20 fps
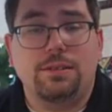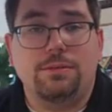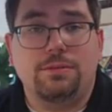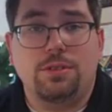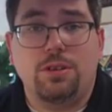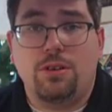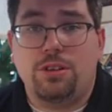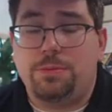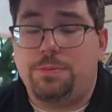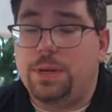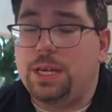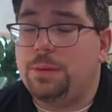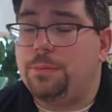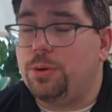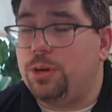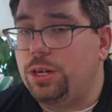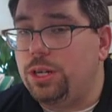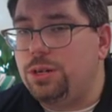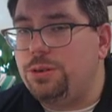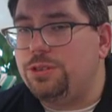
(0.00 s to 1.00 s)
So it's being
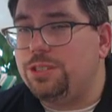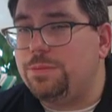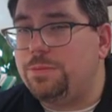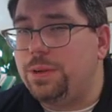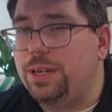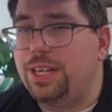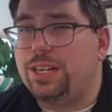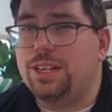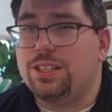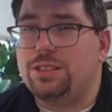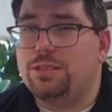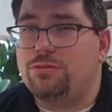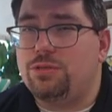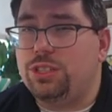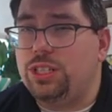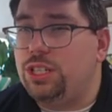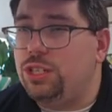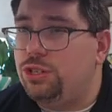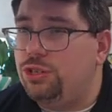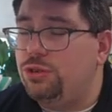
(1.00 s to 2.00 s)
produced, but it doesn't
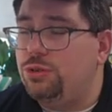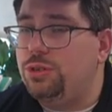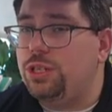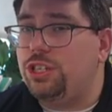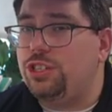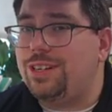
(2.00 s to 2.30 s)
really do the